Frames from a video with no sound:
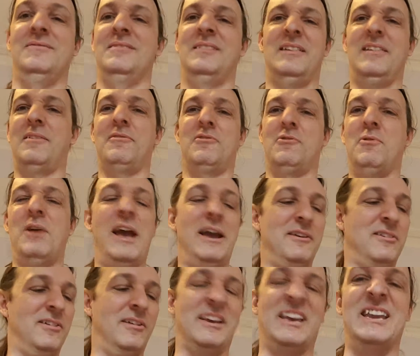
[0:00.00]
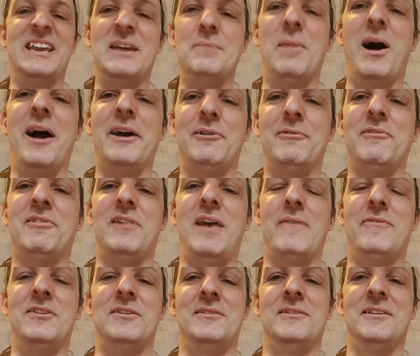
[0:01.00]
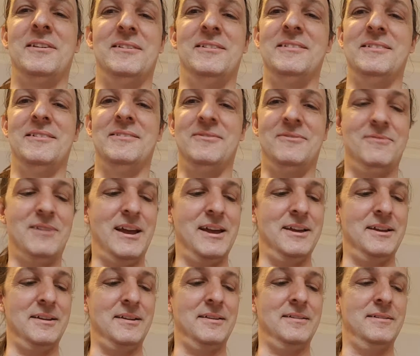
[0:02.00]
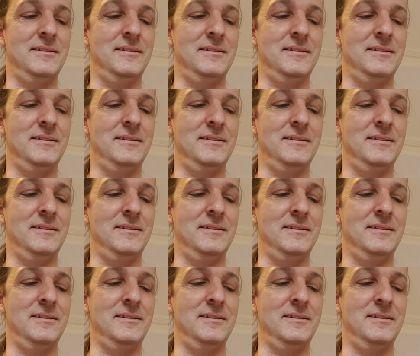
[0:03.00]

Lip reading: Sounds great. So like an E minor 7, right?